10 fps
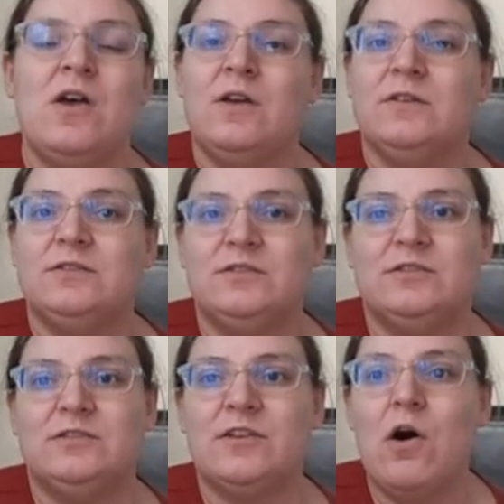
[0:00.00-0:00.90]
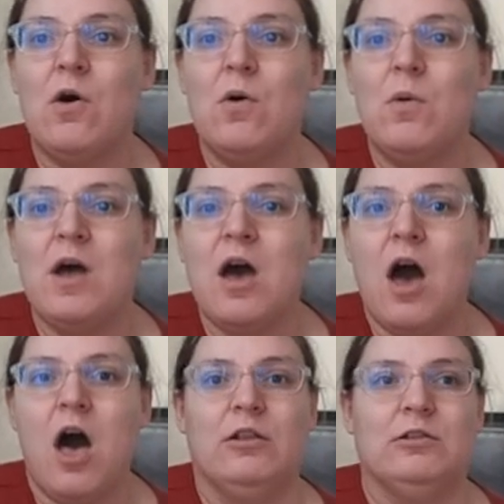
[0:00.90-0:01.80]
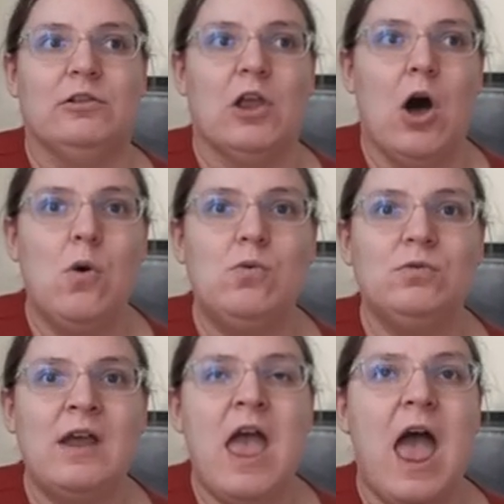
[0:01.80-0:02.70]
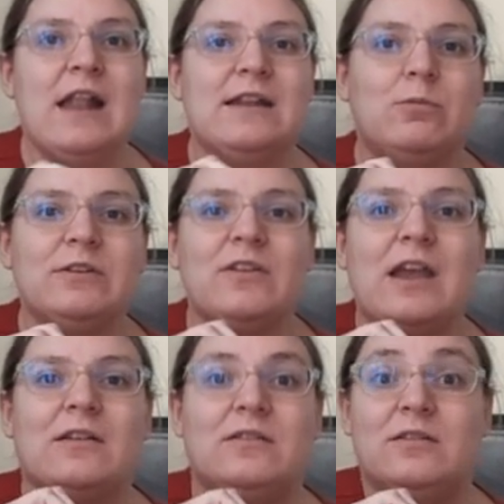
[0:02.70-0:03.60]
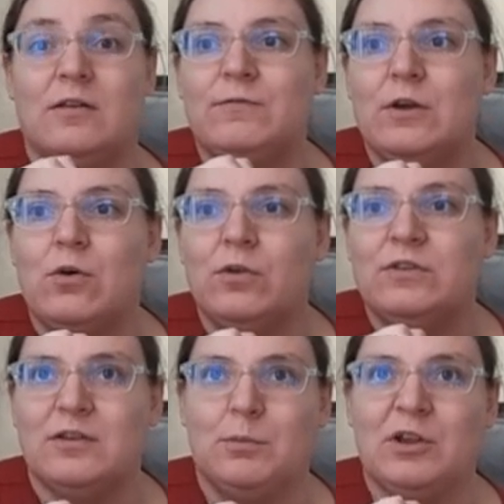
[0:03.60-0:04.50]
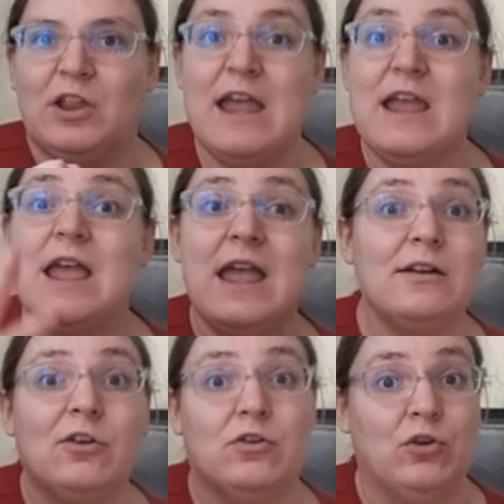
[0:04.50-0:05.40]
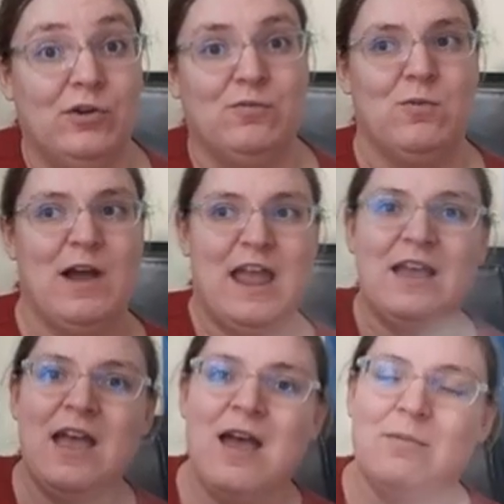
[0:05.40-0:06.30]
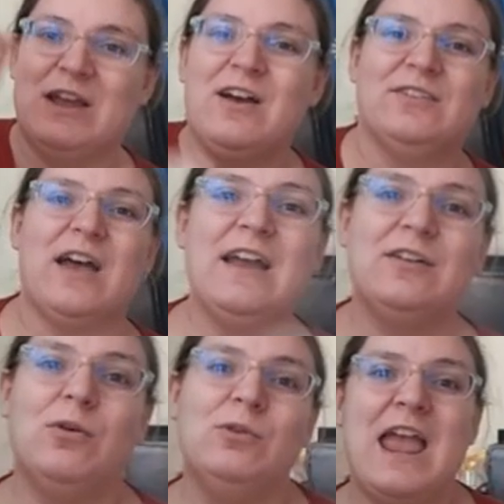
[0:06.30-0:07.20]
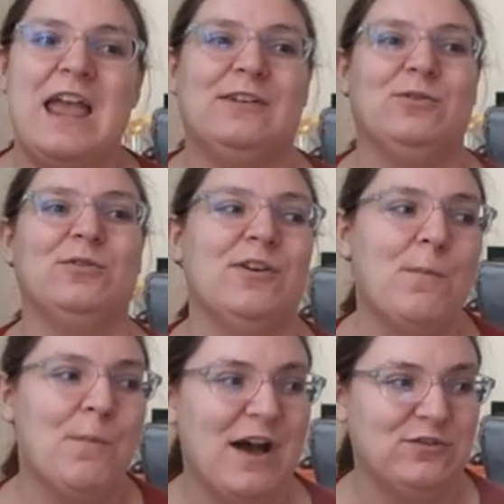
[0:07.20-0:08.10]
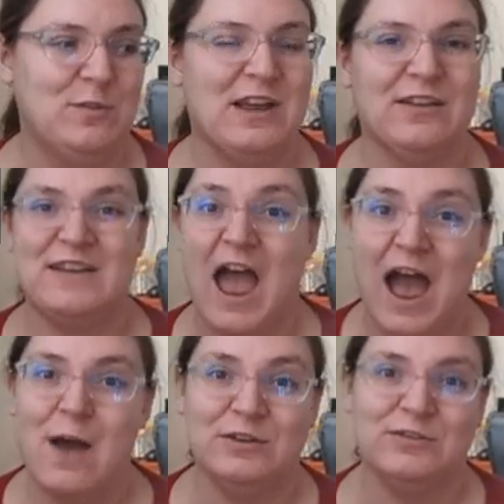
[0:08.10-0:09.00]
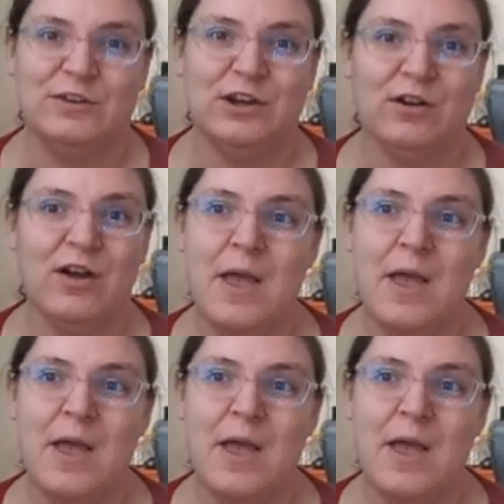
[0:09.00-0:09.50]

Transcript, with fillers: so alone, and it was like difficult to play in a good way because I could only handle so much because the atmosphere